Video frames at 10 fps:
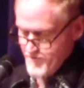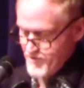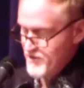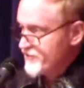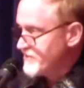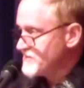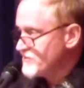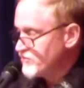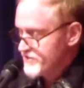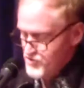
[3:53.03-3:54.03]
But there is
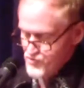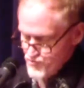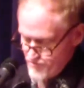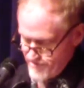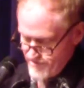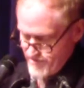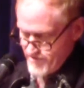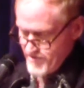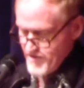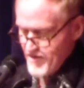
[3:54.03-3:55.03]
still this truth,
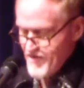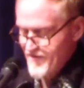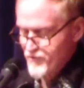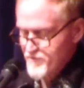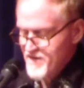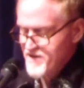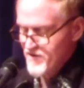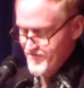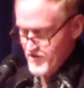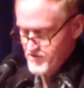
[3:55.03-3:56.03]
that for many
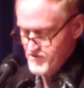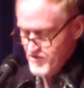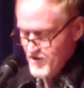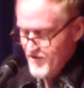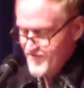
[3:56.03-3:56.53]
of us,